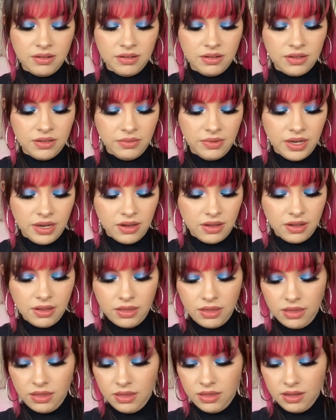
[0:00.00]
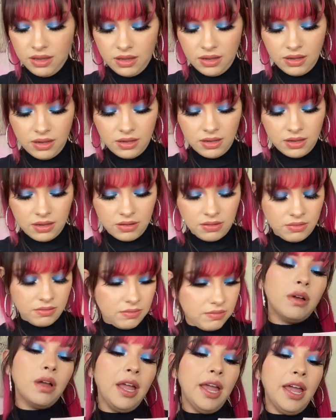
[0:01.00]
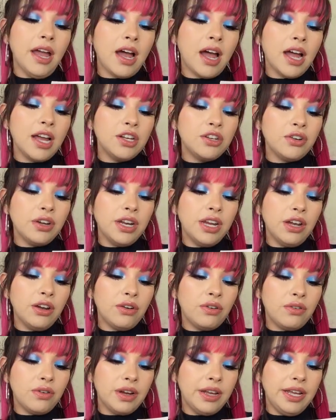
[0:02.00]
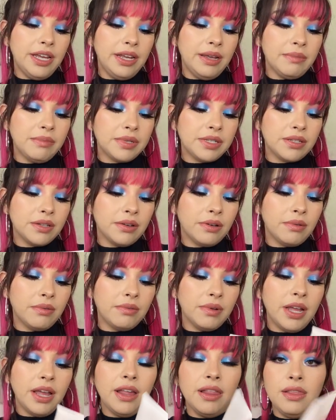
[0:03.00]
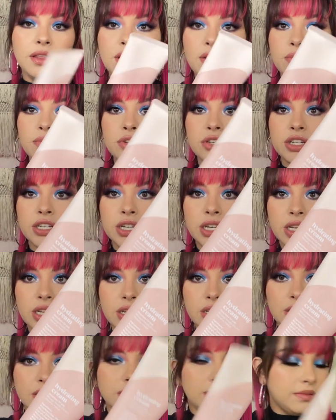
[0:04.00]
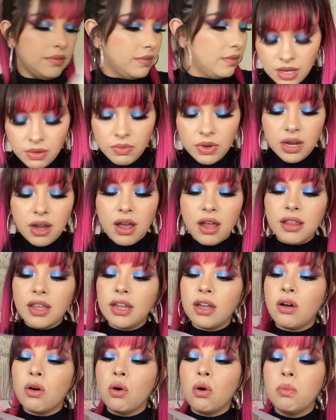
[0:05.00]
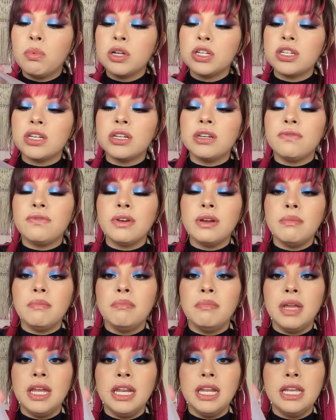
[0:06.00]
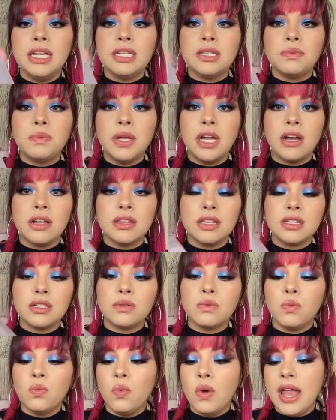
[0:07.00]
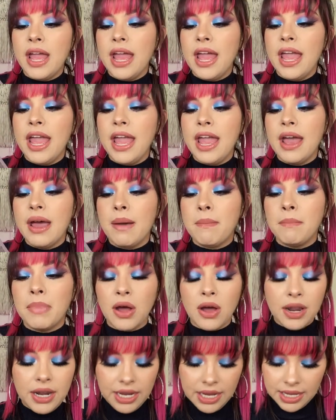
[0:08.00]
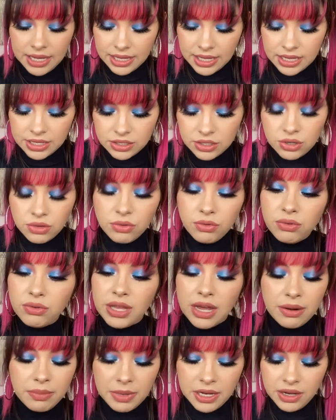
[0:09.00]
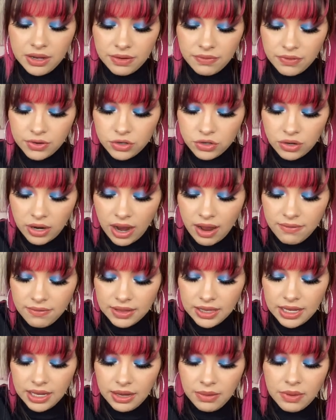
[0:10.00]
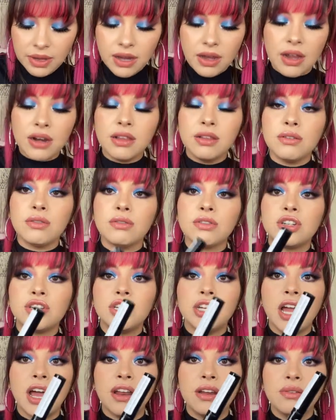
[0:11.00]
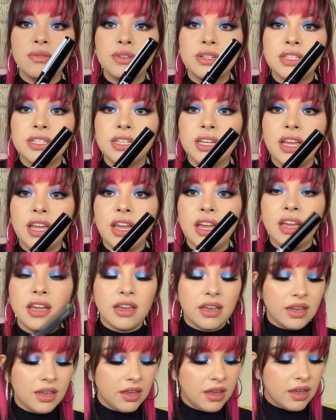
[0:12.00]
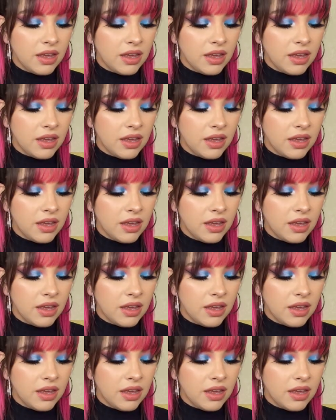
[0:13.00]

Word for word: So we got that. A hydrating cream, so a lotion. And we got like a whole bunch of different minis. We got this Way Body Cleanser. Ooh, that'd be good for traveling. We got a little shadow stick.